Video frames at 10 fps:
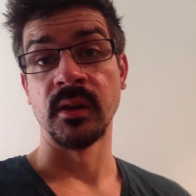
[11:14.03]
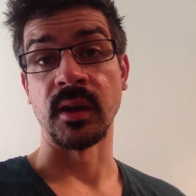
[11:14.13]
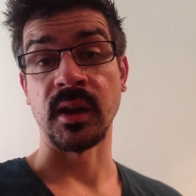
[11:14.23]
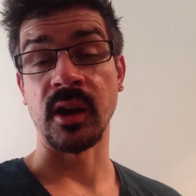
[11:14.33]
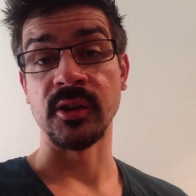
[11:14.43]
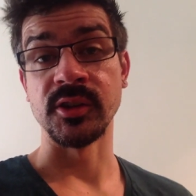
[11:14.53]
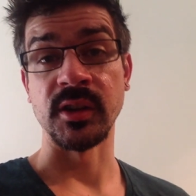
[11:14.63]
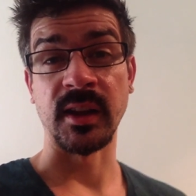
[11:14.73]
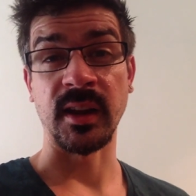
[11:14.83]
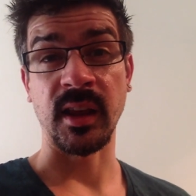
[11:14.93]
I encourage you
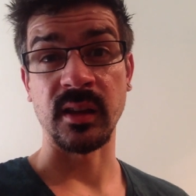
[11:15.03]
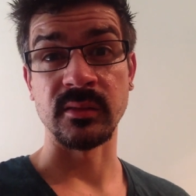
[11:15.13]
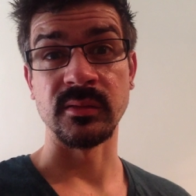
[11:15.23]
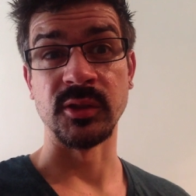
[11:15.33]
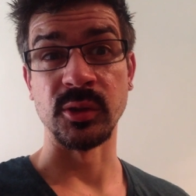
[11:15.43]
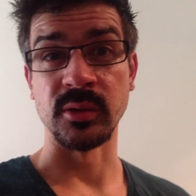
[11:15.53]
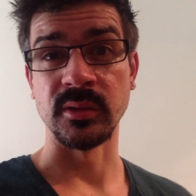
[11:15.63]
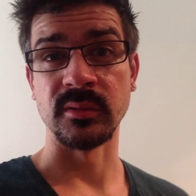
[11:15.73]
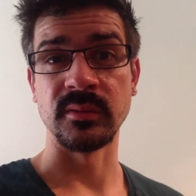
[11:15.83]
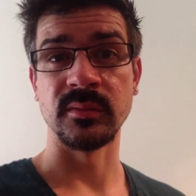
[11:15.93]
to get out, do it,